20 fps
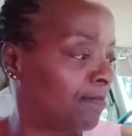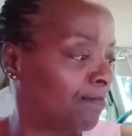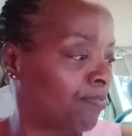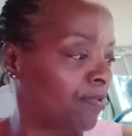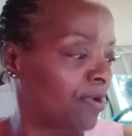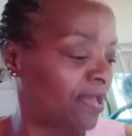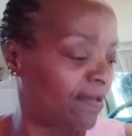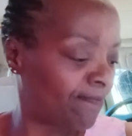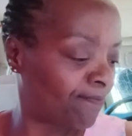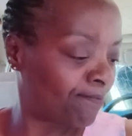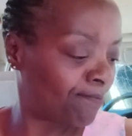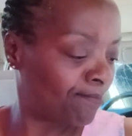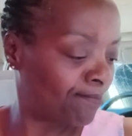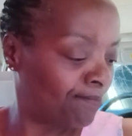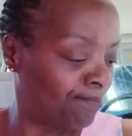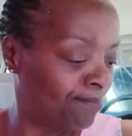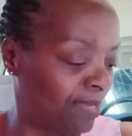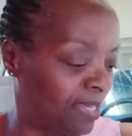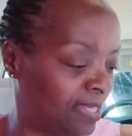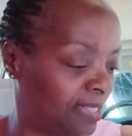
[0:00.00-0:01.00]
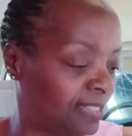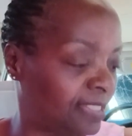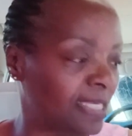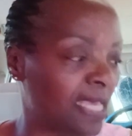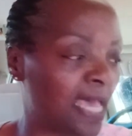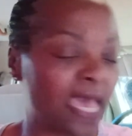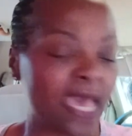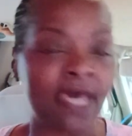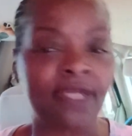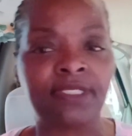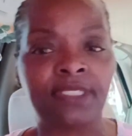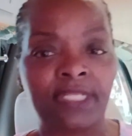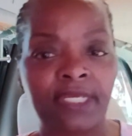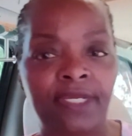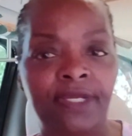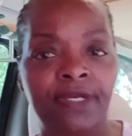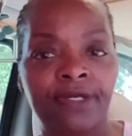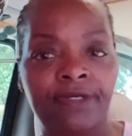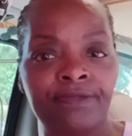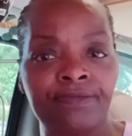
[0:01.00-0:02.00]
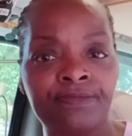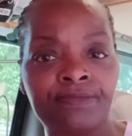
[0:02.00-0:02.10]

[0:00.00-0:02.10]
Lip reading: breath mints out of there.